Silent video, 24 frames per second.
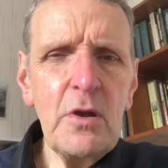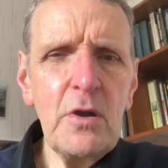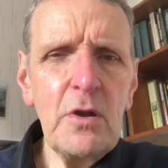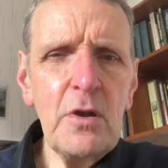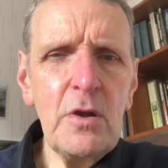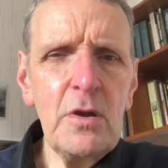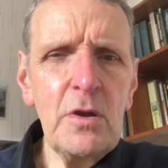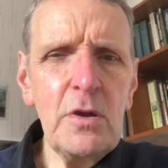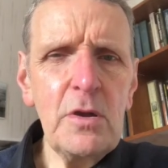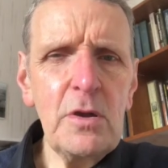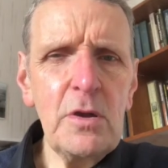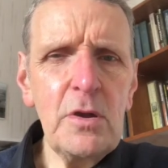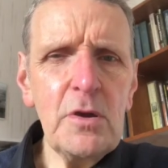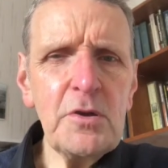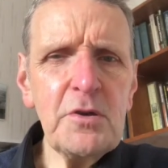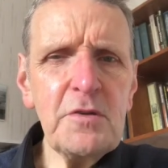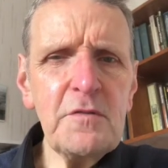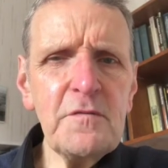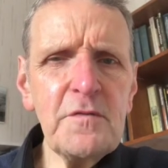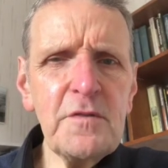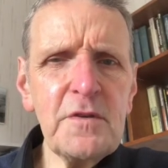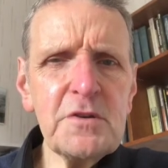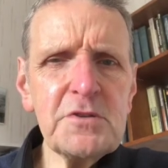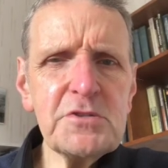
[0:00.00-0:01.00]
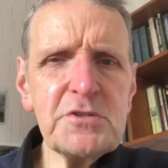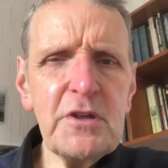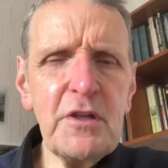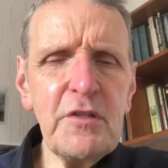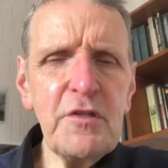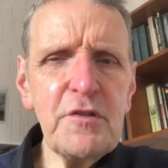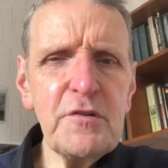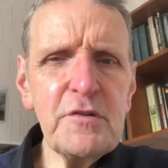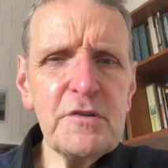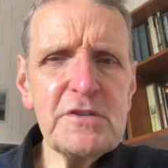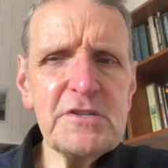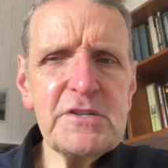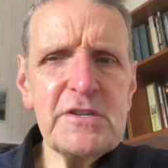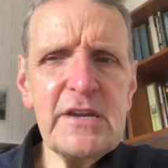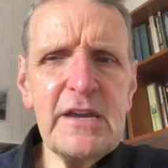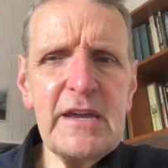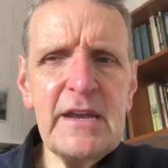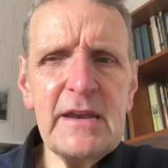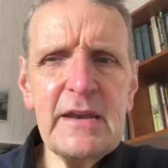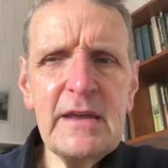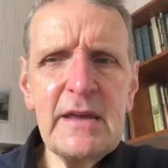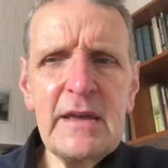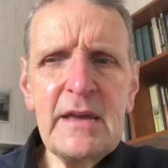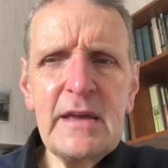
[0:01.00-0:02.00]
Look at verse 13.
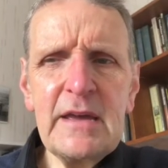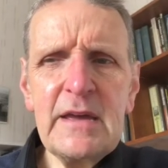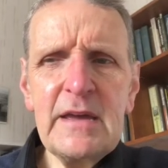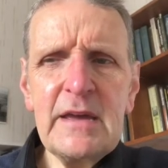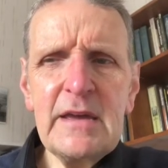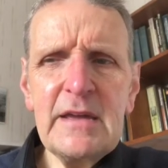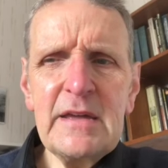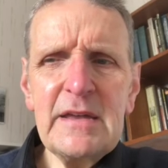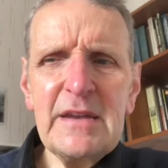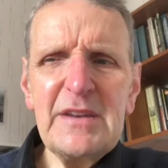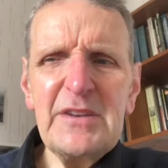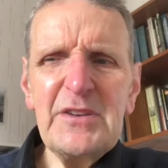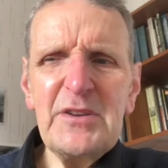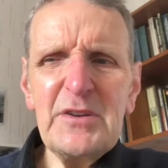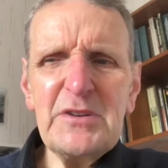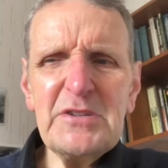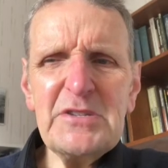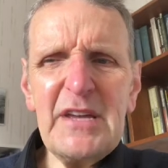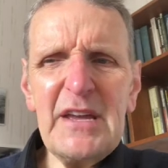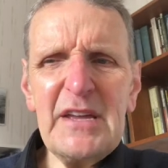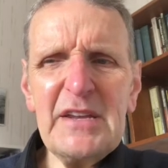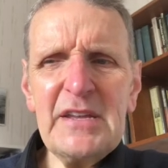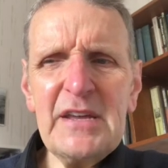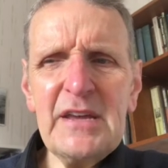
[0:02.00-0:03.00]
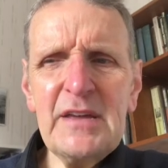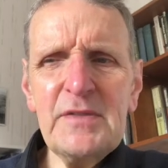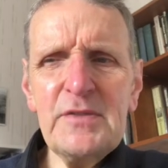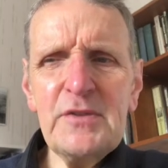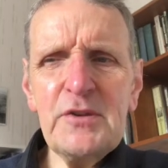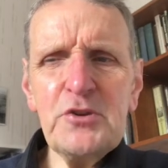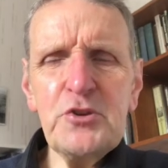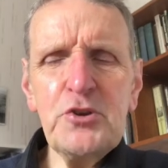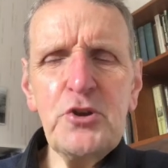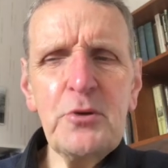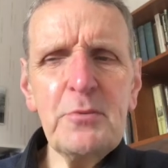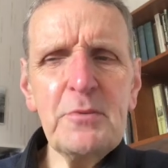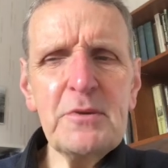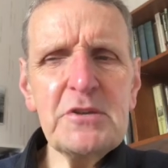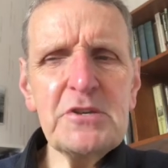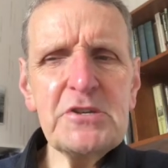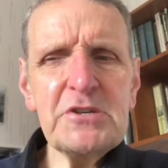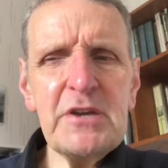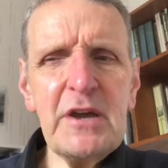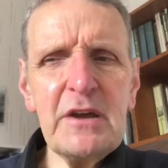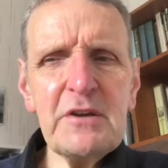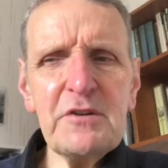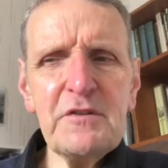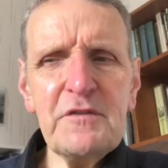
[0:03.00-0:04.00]
Does that hint that human
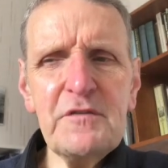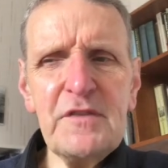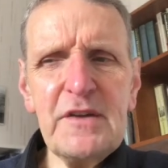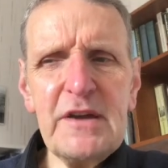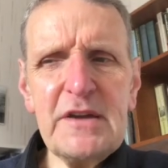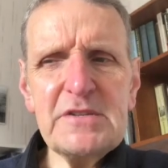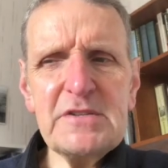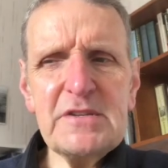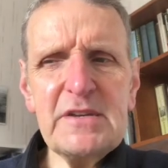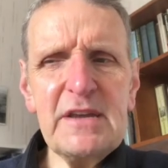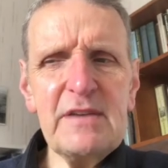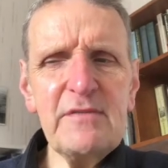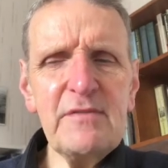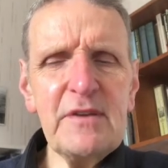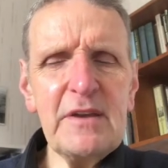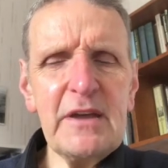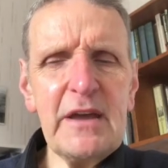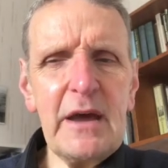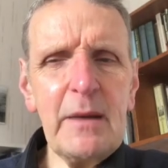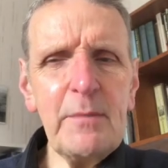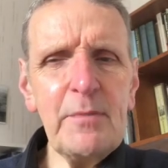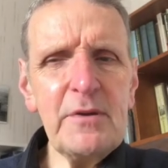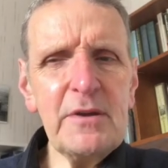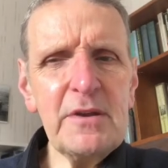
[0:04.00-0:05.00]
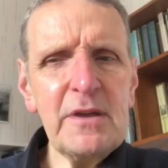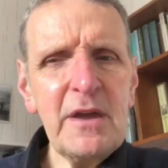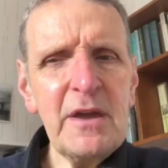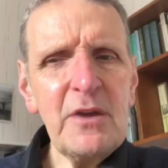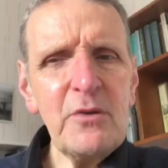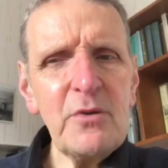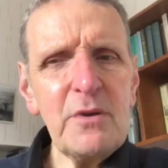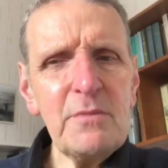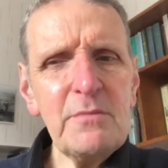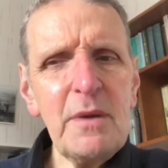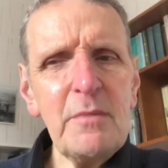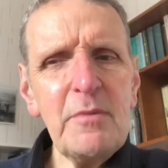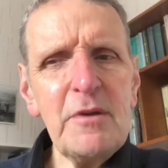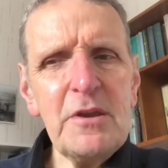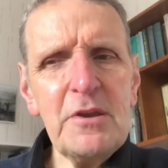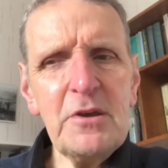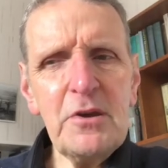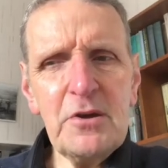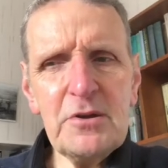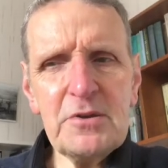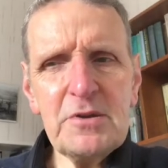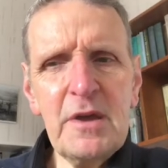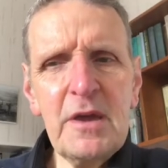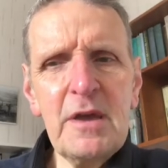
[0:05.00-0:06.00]
sacrifice had even happened? Well, maybe
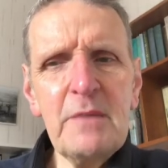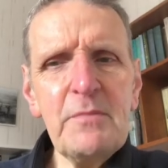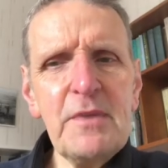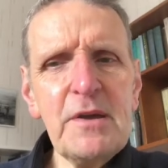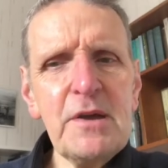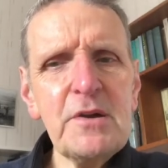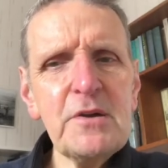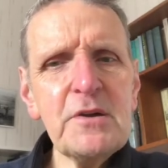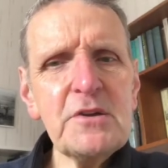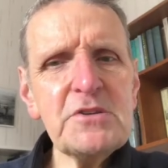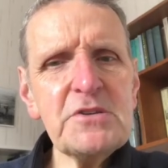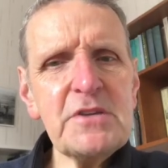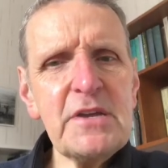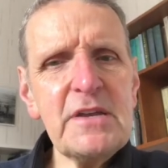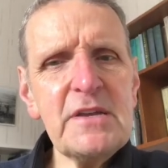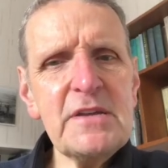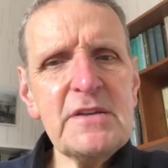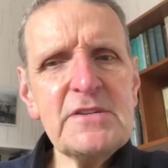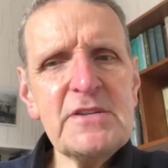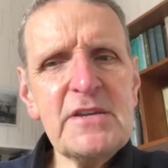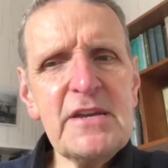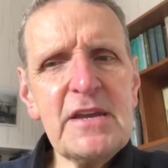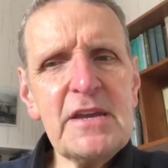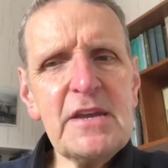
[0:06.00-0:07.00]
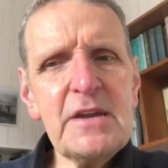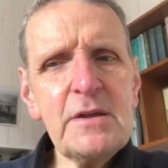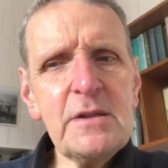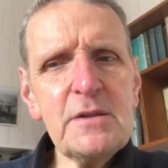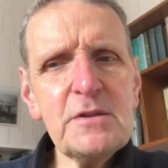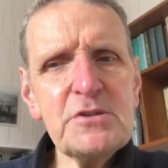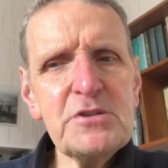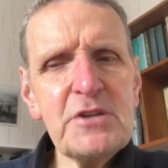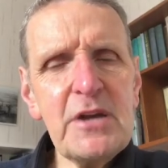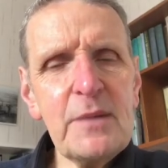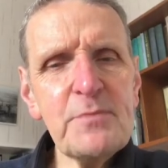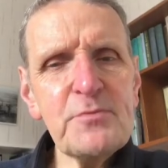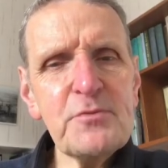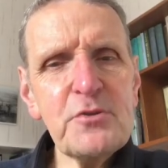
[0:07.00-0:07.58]
not, because in Ezekiel chapter